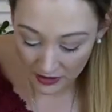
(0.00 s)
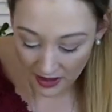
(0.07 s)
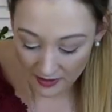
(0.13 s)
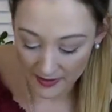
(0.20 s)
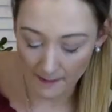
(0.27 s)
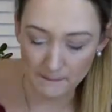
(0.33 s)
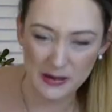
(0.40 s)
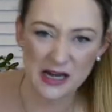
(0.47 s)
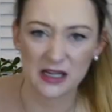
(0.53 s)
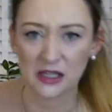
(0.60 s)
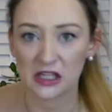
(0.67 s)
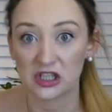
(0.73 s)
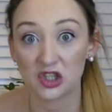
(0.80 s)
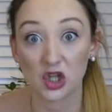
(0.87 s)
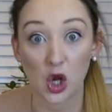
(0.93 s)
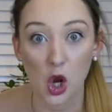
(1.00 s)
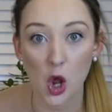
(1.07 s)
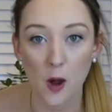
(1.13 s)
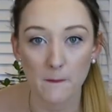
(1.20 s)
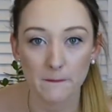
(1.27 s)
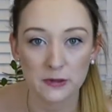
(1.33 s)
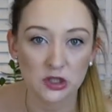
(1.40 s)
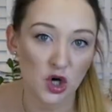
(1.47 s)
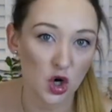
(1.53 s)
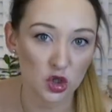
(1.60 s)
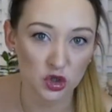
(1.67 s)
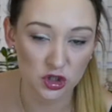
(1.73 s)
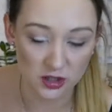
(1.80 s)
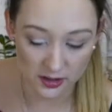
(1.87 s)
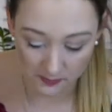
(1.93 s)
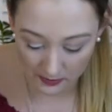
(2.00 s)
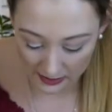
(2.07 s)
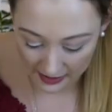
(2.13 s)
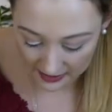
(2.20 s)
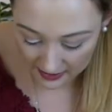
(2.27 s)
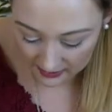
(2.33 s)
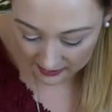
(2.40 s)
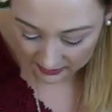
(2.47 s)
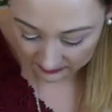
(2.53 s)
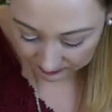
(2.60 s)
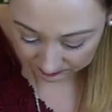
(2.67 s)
than being slopped onto the plate.